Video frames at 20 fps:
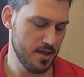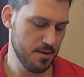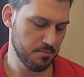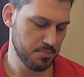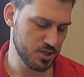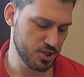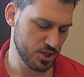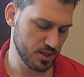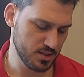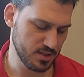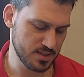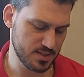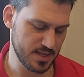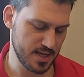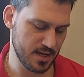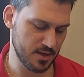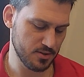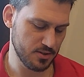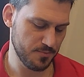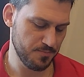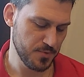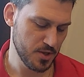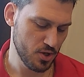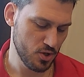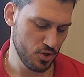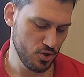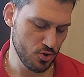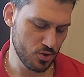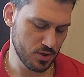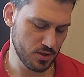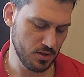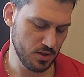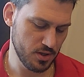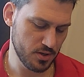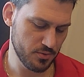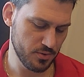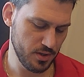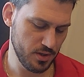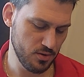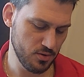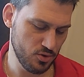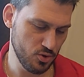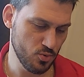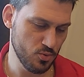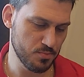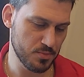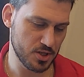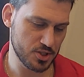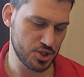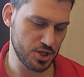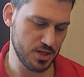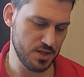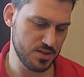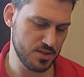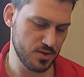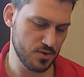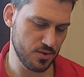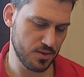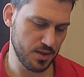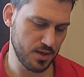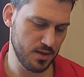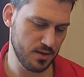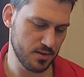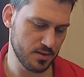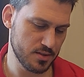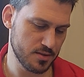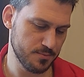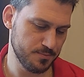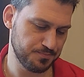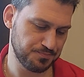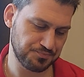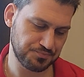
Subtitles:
But check this out. You can literally do much easier things.